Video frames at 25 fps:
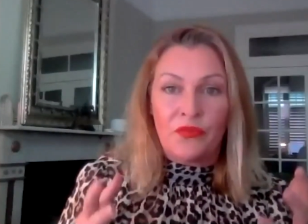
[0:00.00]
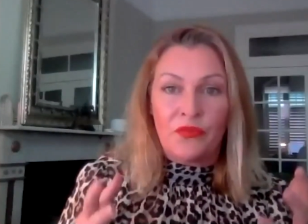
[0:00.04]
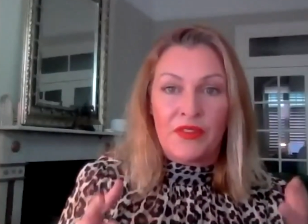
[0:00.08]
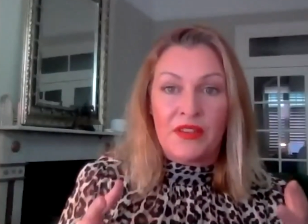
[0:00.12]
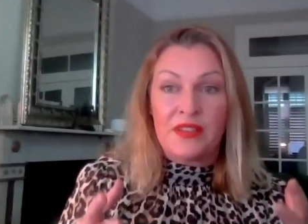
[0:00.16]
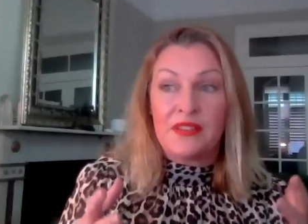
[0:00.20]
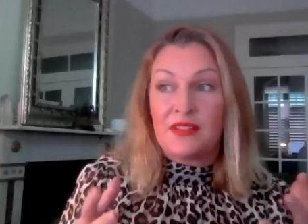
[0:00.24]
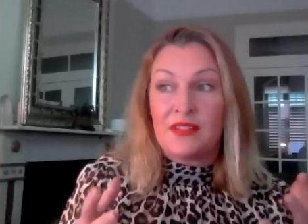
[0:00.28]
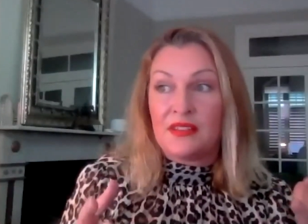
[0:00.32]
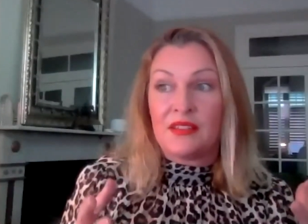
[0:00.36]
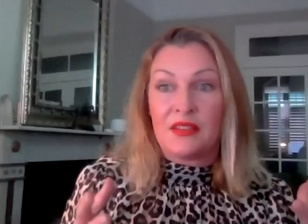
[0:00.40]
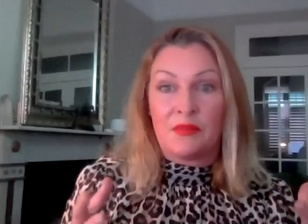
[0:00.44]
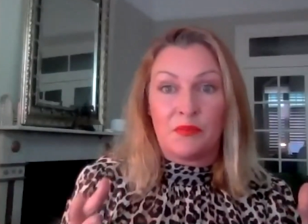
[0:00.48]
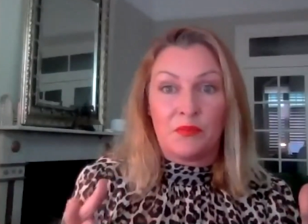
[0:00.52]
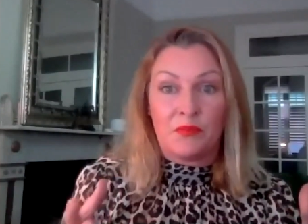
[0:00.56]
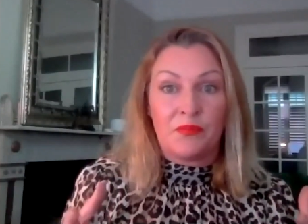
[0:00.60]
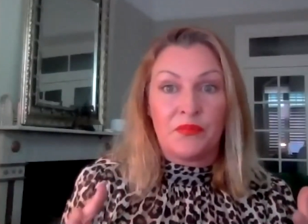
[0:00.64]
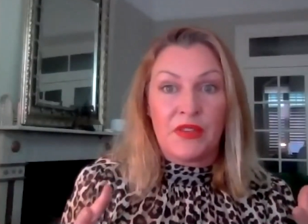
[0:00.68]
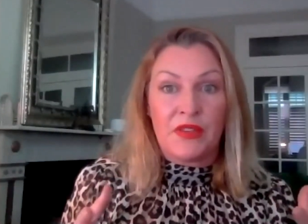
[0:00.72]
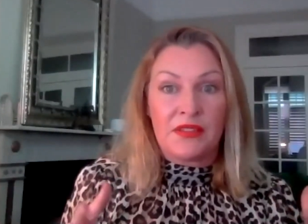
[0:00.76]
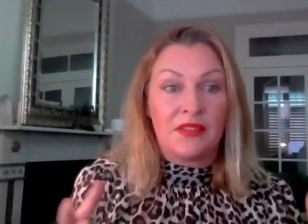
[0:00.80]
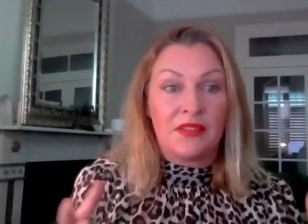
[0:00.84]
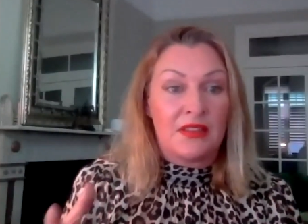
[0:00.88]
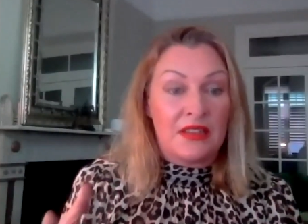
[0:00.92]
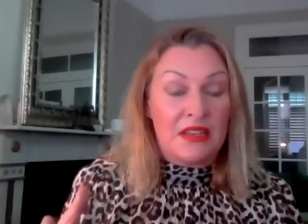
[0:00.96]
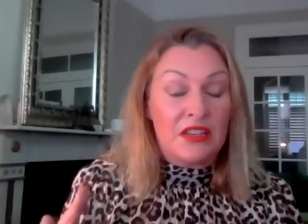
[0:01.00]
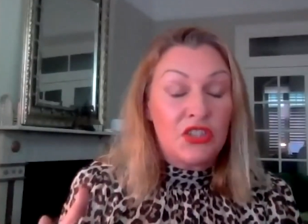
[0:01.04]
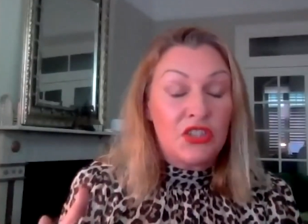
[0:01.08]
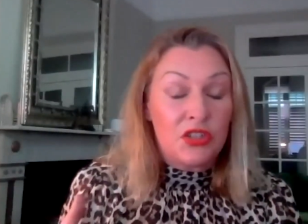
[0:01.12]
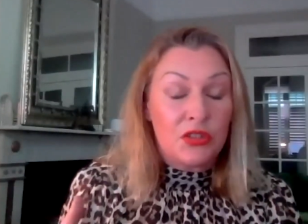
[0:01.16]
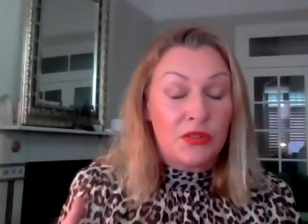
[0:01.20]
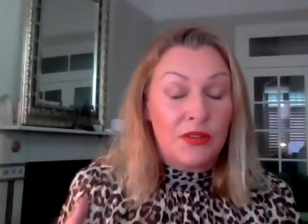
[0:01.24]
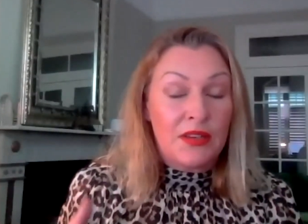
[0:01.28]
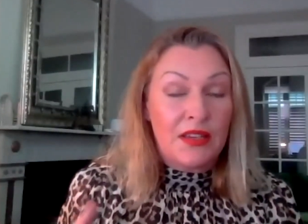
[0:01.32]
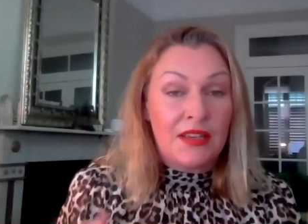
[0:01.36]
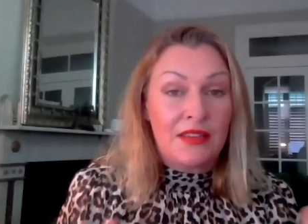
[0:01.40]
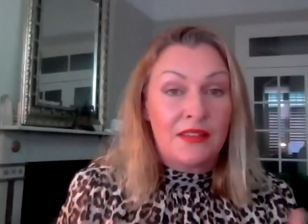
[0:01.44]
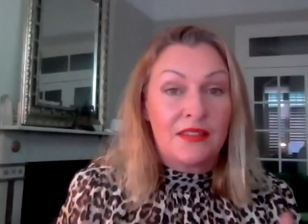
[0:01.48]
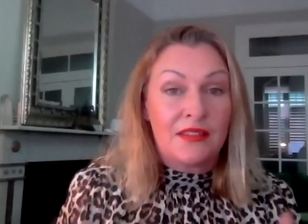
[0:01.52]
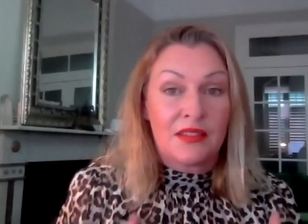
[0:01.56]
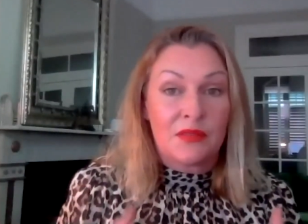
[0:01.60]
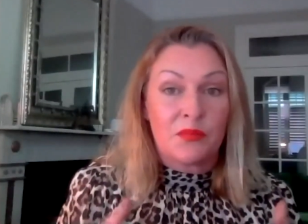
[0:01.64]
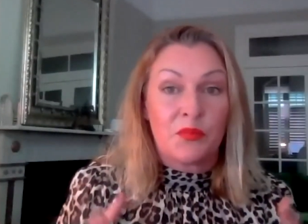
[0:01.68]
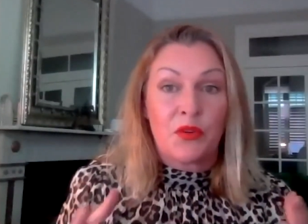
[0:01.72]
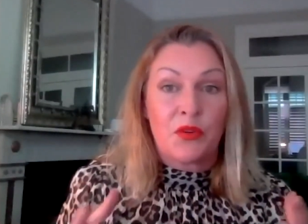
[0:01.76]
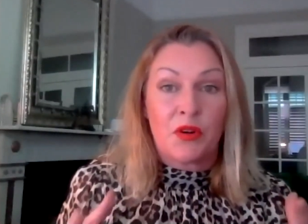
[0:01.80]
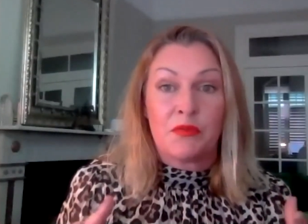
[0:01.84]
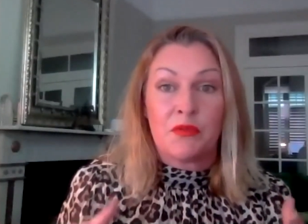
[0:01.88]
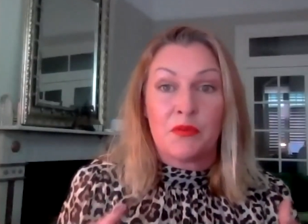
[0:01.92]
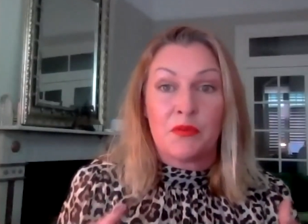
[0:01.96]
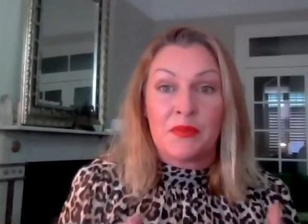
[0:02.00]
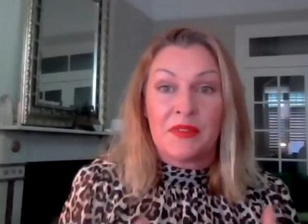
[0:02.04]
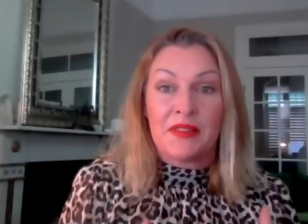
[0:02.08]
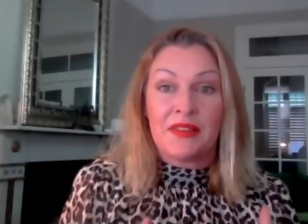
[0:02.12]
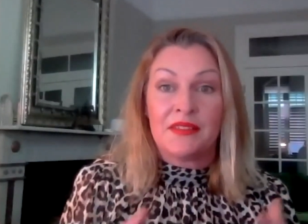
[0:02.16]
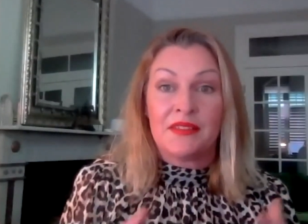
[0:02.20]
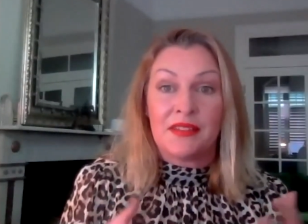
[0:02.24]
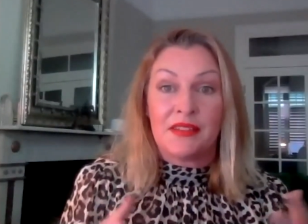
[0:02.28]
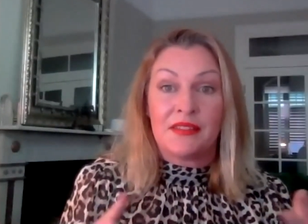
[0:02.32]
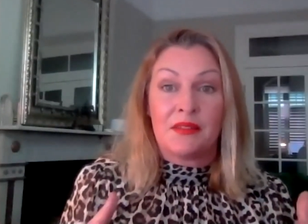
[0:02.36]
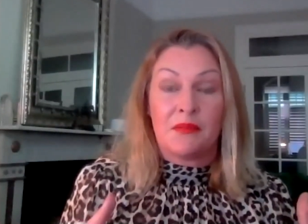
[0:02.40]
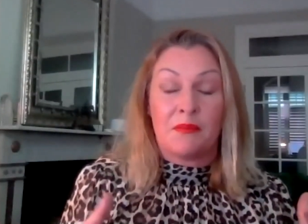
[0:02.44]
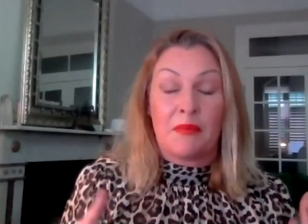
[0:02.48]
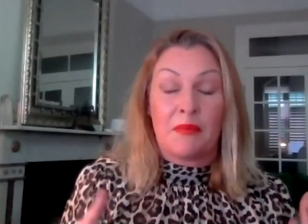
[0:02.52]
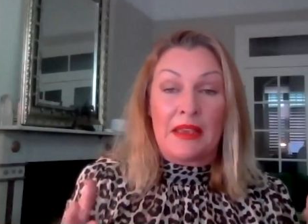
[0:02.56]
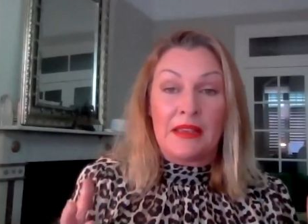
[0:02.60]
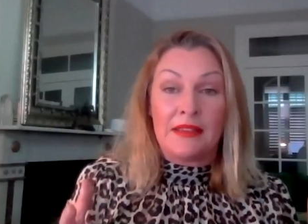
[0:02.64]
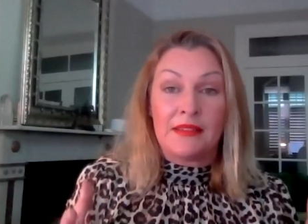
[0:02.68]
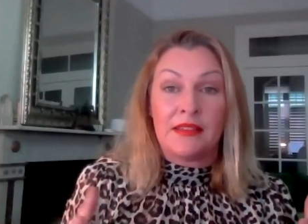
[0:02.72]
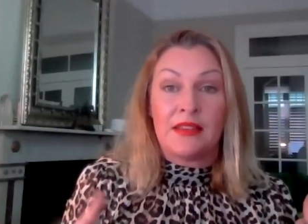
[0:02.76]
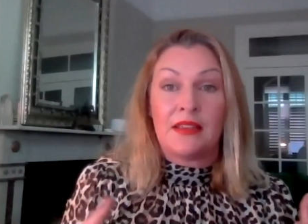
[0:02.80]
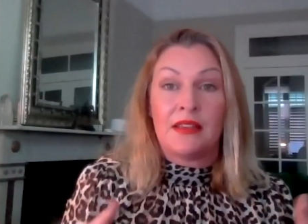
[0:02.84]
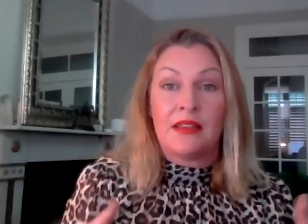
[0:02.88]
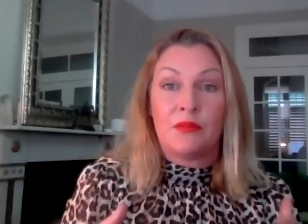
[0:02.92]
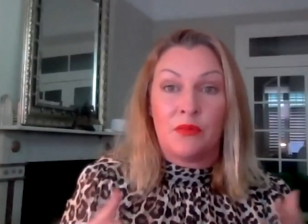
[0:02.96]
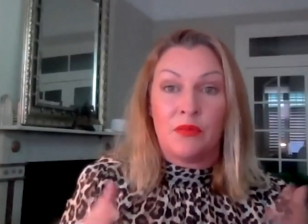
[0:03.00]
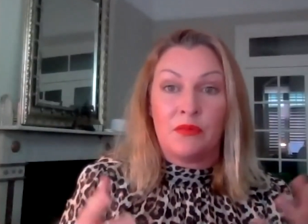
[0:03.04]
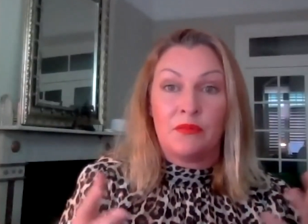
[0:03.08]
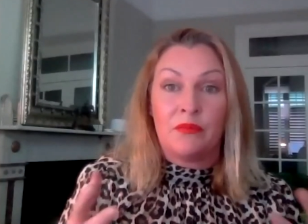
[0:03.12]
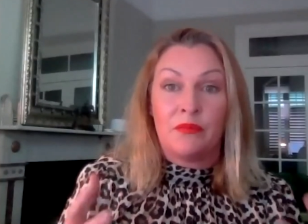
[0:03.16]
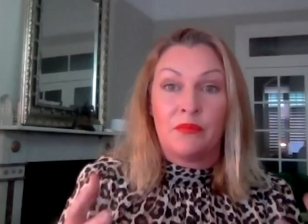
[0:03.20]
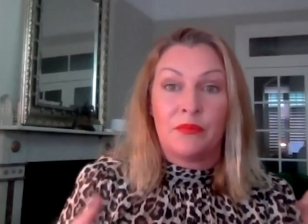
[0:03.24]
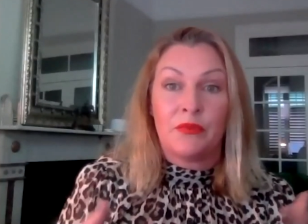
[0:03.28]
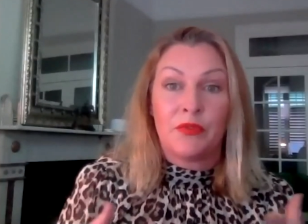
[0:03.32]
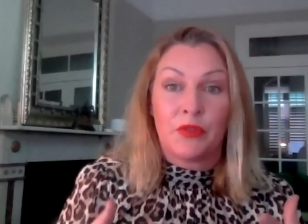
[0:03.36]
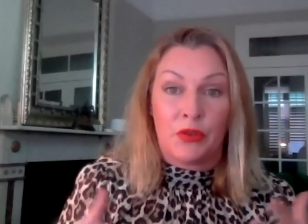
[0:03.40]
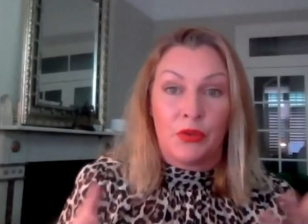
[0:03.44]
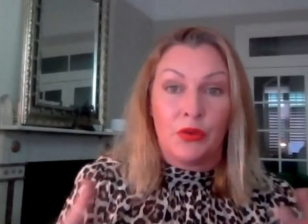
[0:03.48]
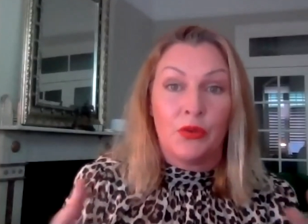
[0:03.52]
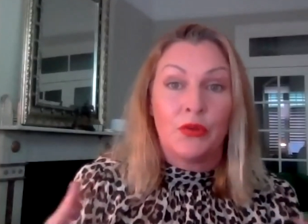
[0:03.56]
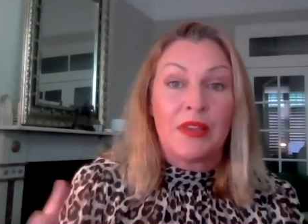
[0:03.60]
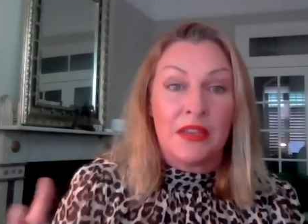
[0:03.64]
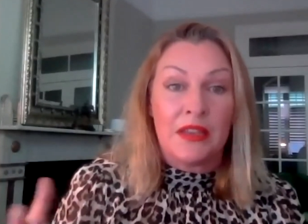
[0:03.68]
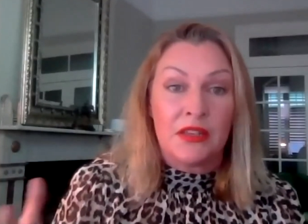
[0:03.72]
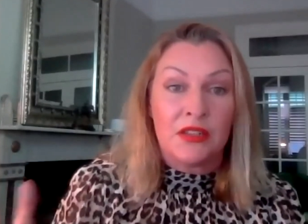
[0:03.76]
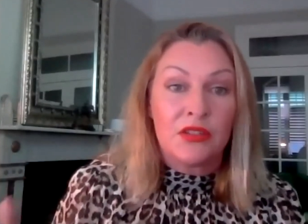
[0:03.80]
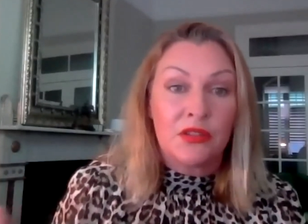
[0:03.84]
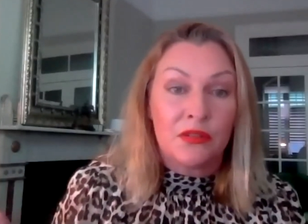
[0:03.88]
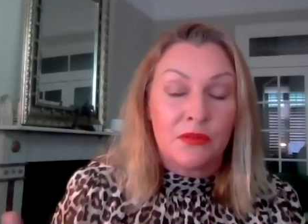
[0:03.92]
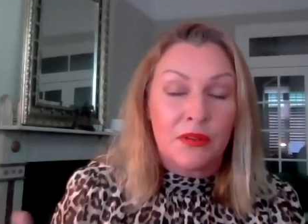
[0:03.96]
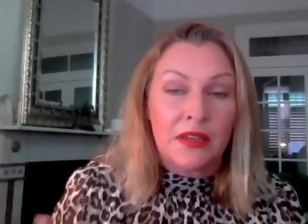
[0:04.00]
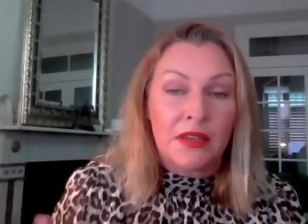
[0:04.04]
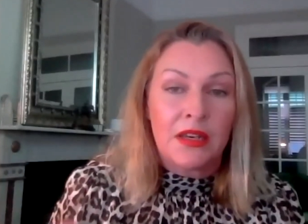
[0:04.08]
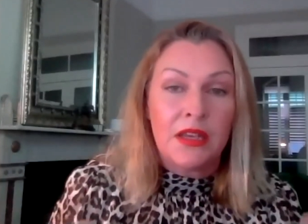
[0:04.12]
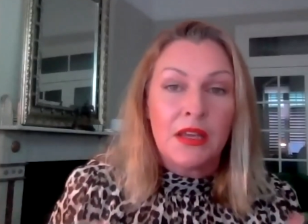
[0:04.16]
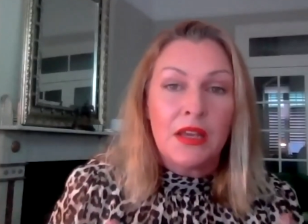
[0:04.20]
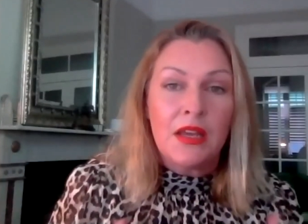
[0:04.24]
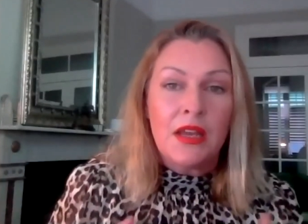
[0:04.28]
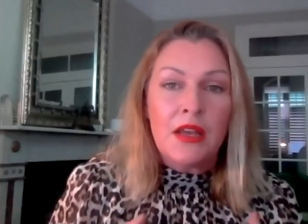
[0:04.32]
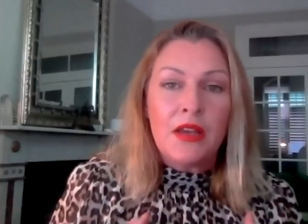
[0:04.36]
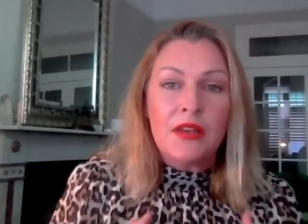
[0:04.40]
there's an issue here, there's a problem, and this is amazing, and we've got to look into it.